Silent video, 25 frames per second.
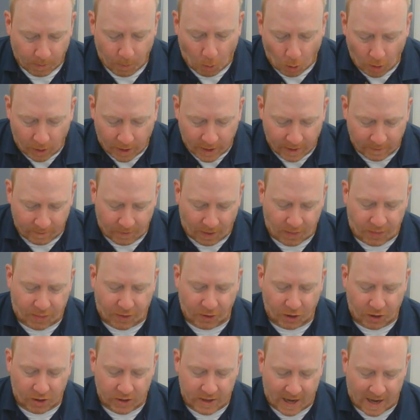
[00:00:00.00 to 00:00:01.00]
morning of the
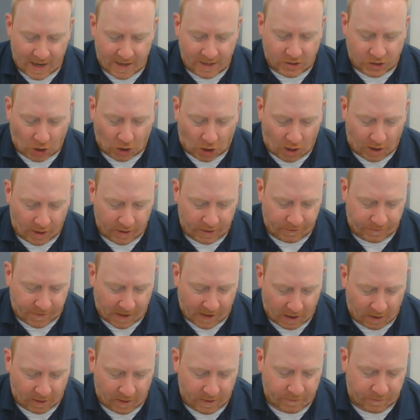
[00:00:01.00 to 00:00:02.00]
third day dawned
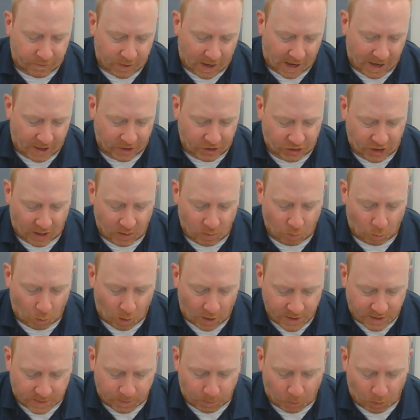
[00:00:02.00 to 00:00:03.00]
fair and fresh, and
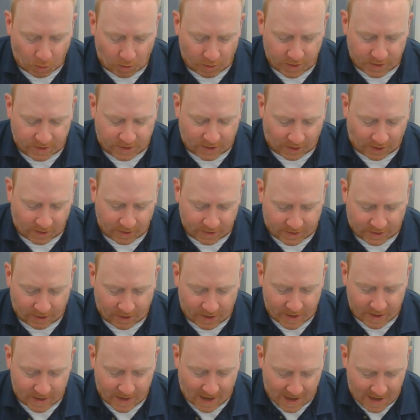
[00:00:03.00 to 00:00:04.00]
once more the
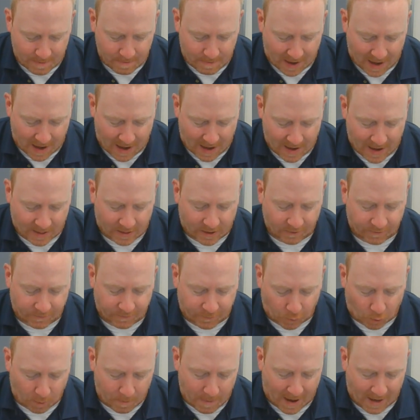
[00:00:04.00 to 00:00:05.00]
solitary nightman at the
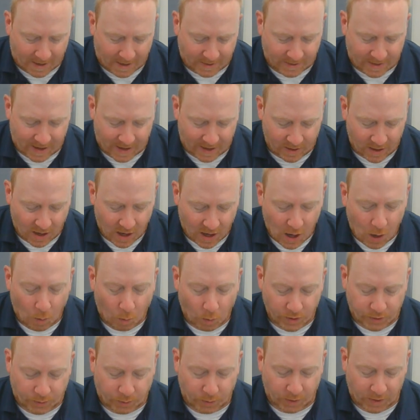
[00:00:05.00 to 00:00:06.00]
foremast head
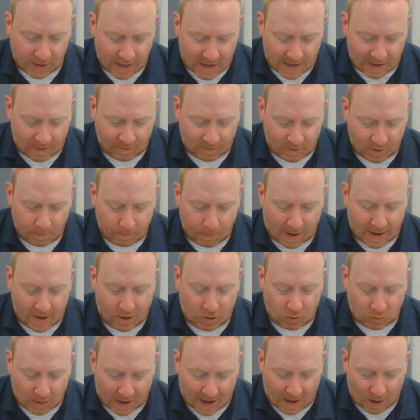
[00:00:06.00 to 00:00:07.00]
was relieved by
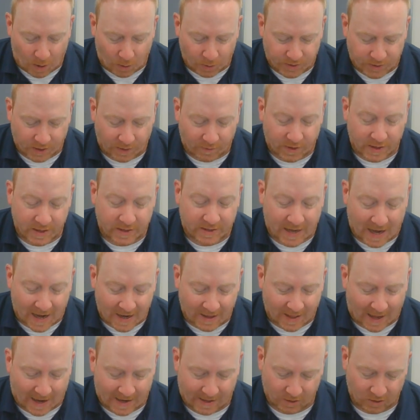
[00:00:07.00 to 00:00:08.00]
crowds of the
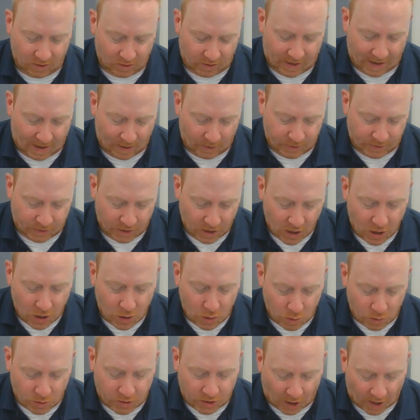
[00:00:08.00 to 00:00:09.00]
daylight lookouts,
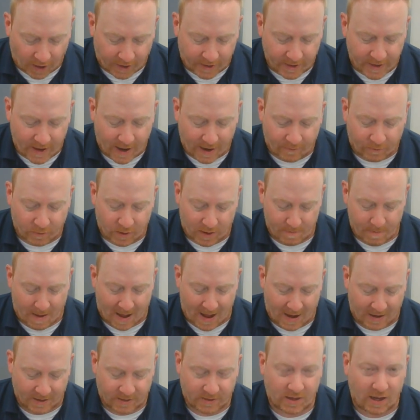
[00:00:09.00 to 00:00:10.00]
who dotted every
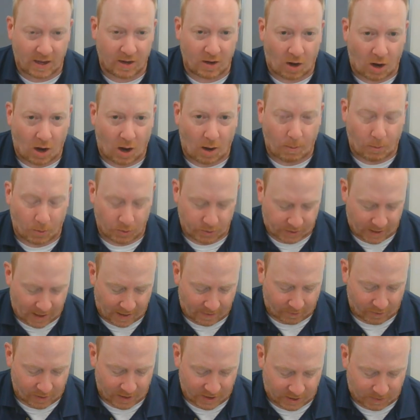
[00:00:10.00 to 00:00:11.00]
mast and almost
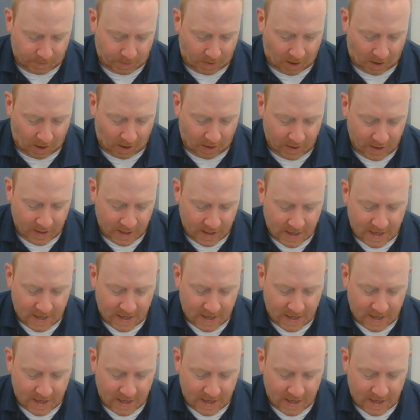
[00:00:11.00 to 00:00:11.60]
every spar.